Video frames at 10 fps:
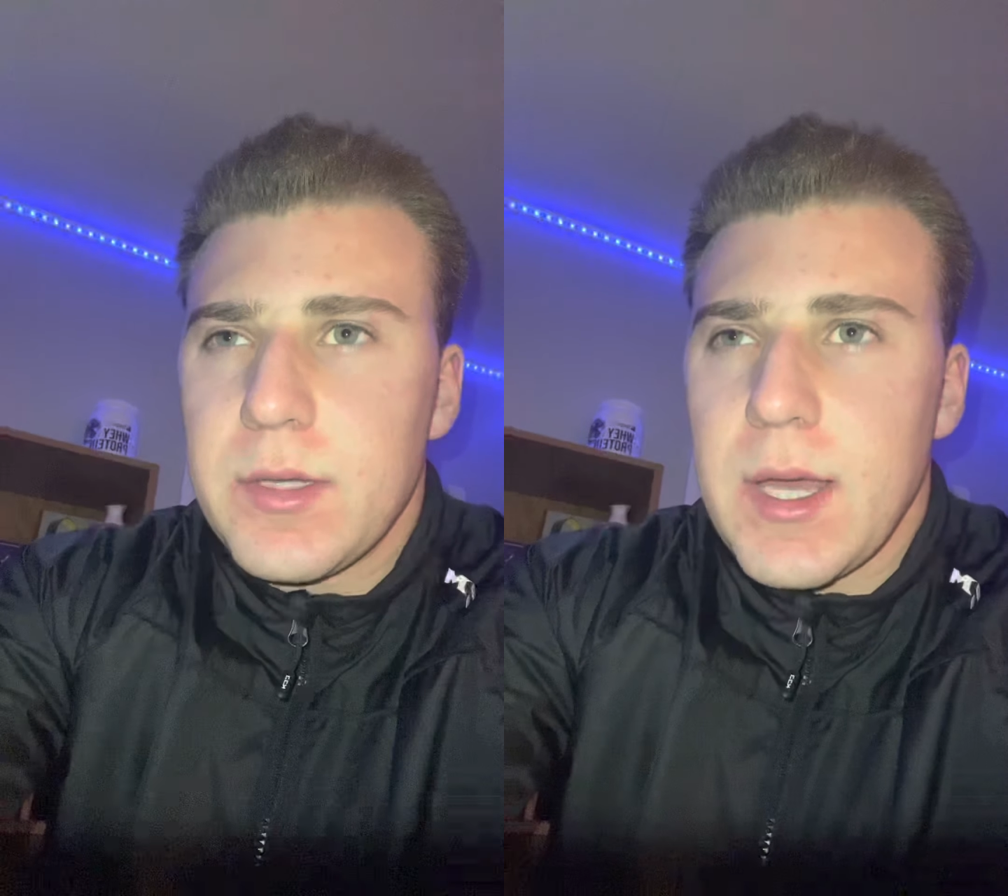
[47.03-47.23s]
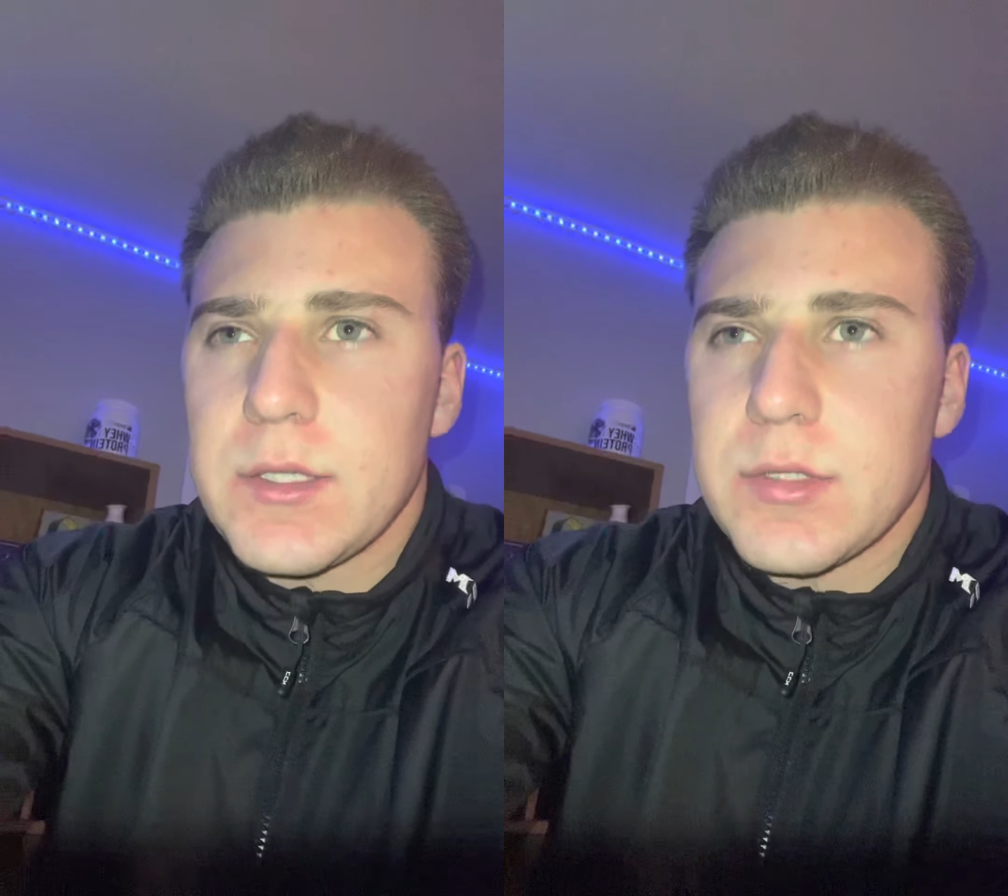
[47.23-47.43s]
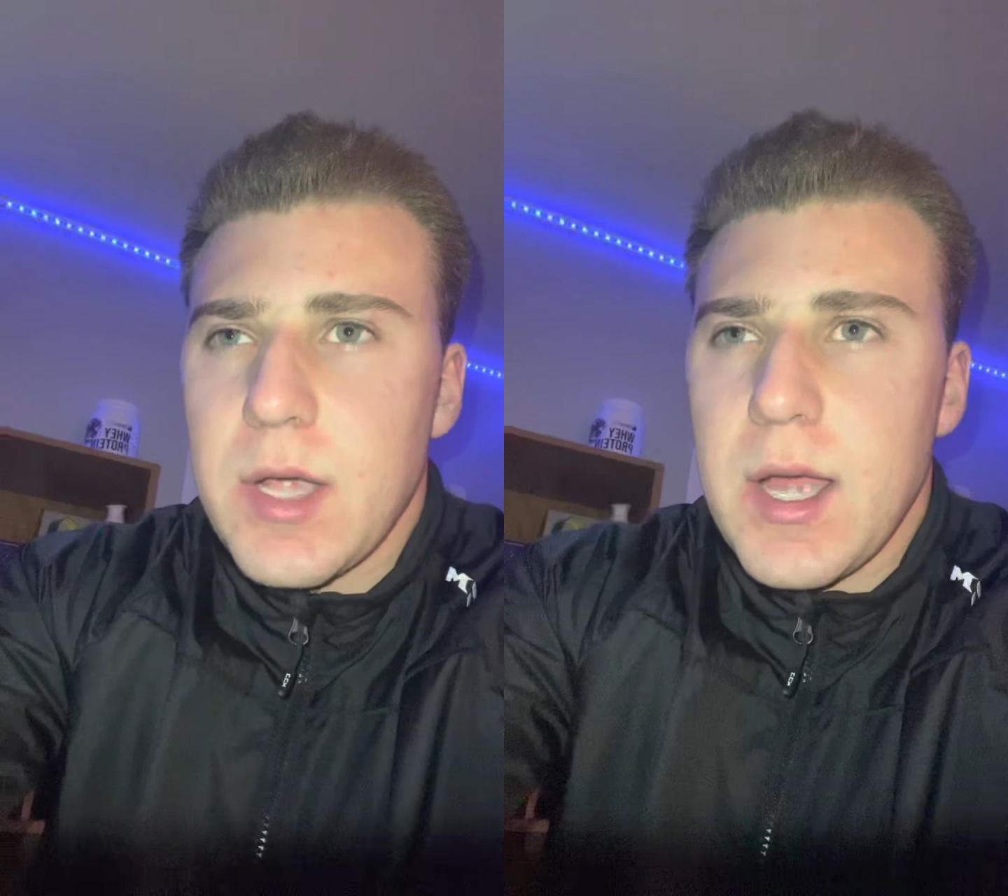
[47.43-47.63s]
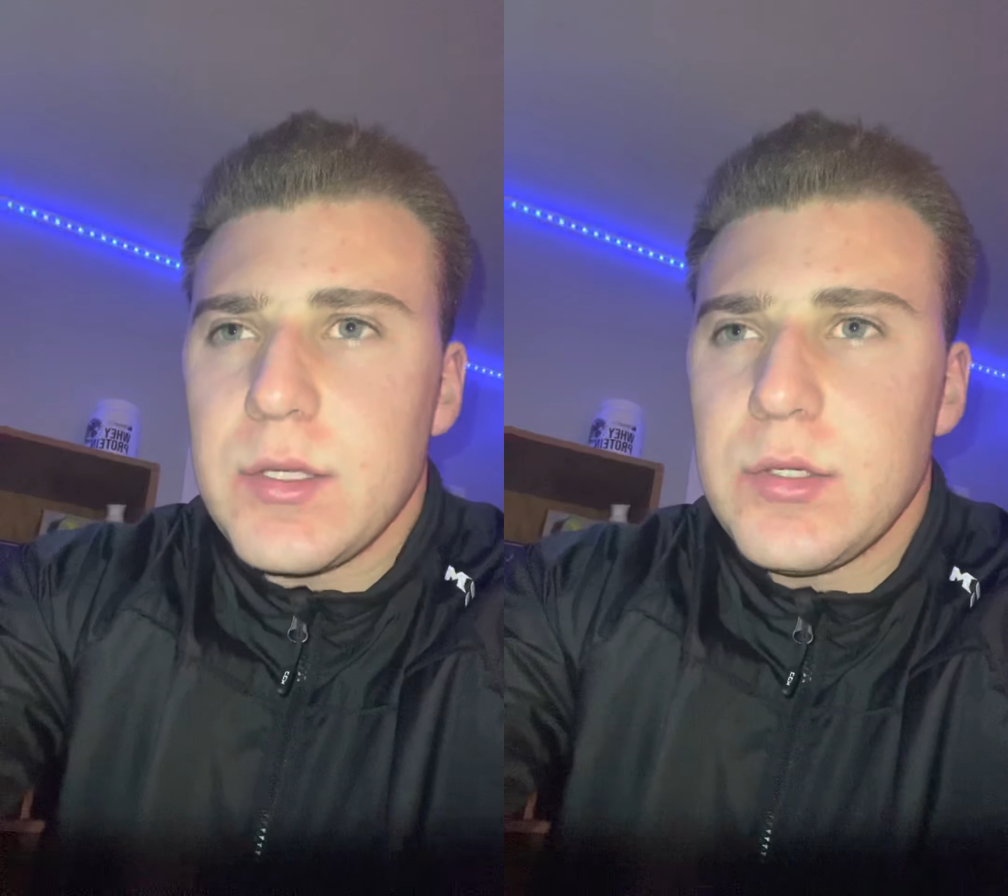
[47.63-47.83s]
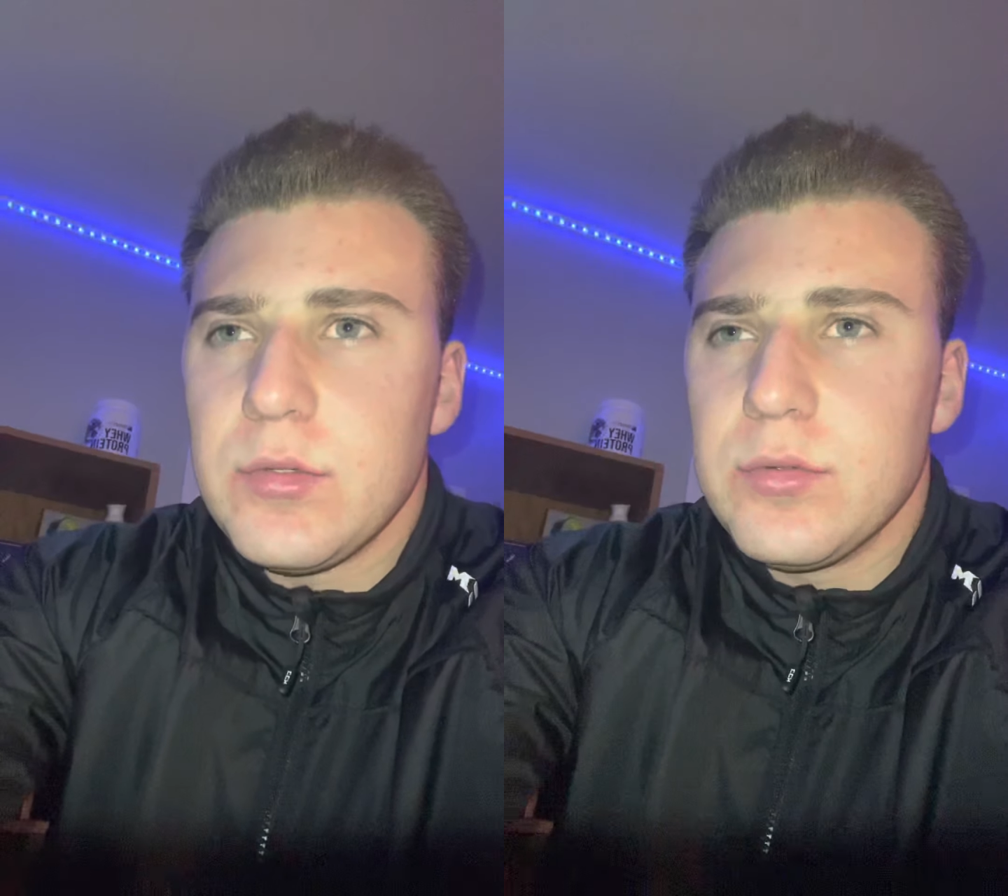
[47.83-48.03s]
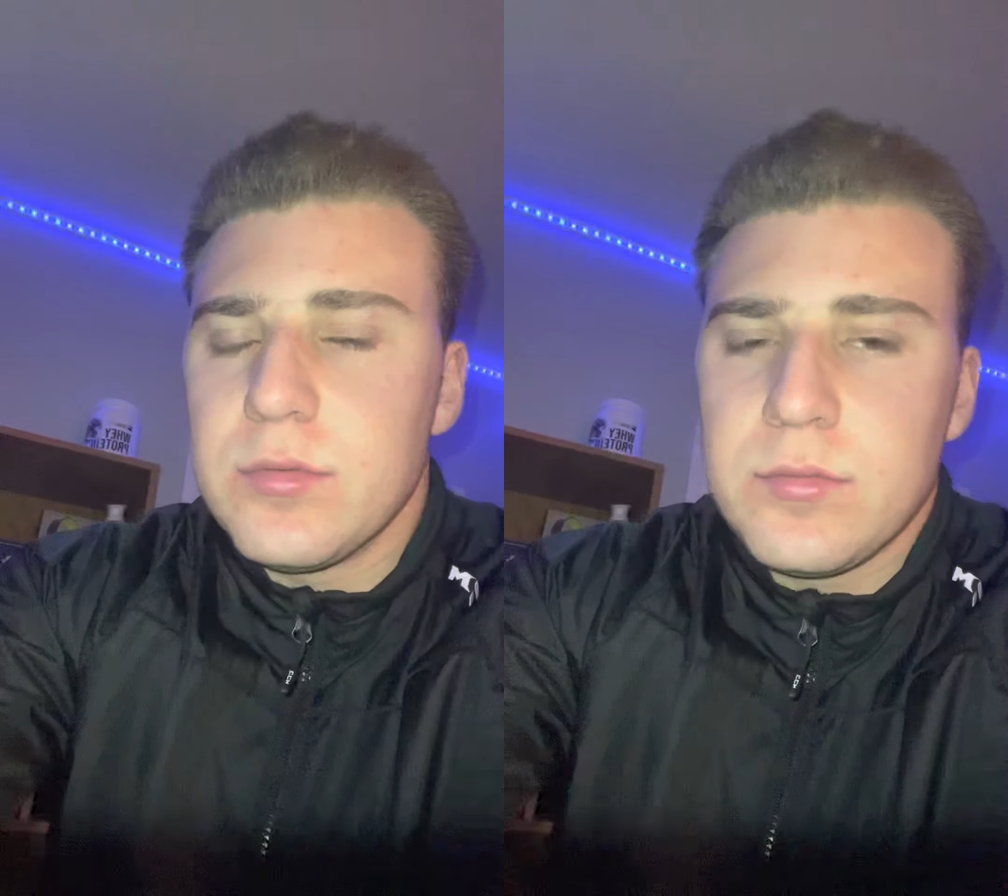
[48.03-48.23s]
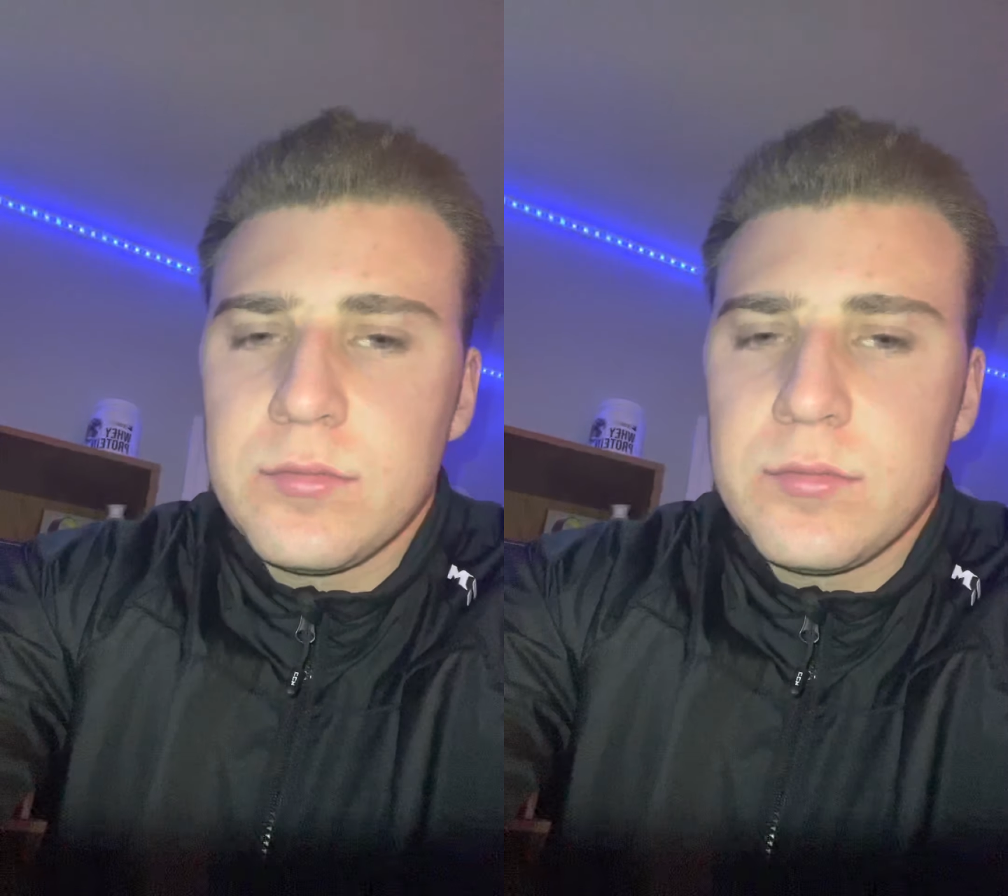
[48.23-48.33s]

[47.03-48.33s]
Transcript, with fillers: that tried to